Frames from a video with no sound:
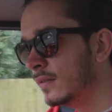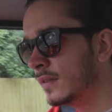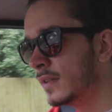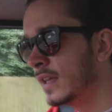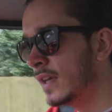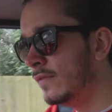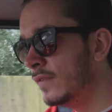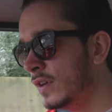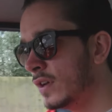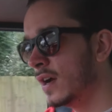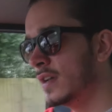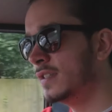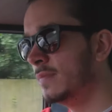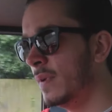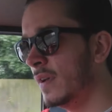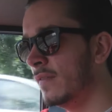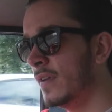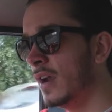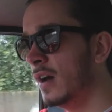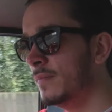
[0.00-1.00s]
give you guys a
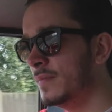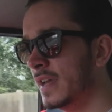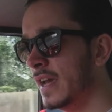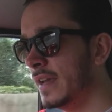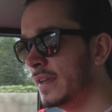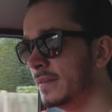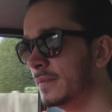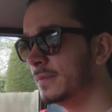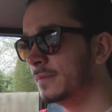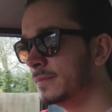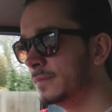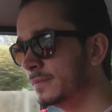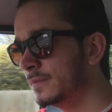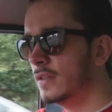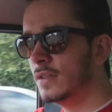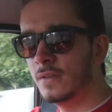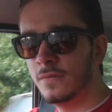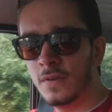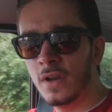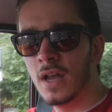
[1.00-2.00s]
bit of an update.
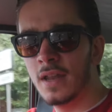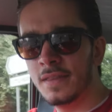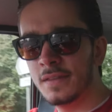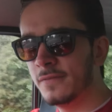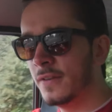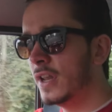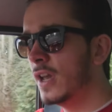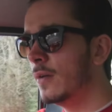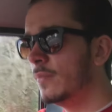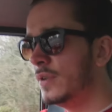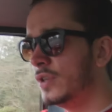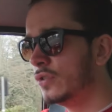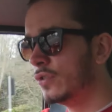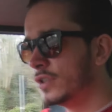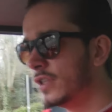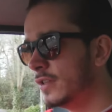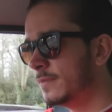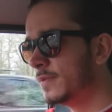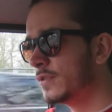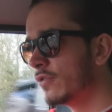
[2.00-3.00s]
So if you like this video, be sure
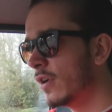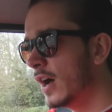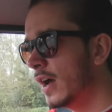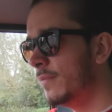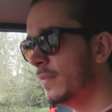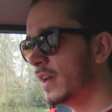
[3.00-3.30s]
to subscribe.